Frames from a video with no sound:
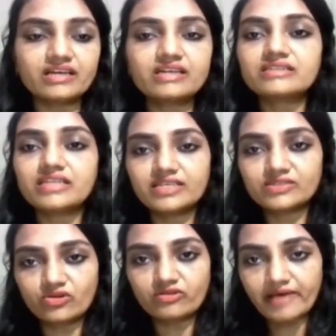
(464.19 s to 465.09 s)
that is
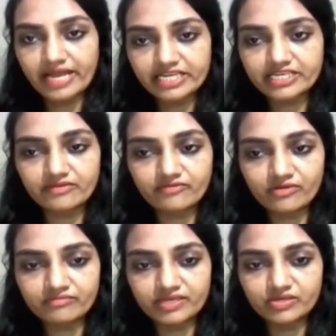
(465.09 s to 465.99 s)
called filarial worm,
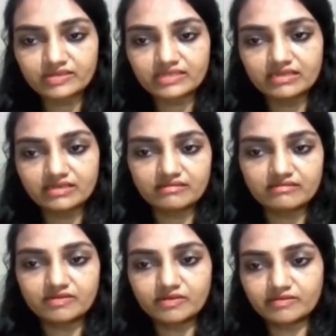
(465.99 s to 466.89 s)
because
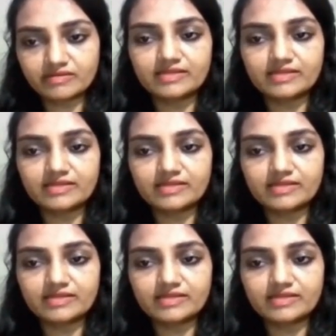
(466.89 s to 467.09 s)
this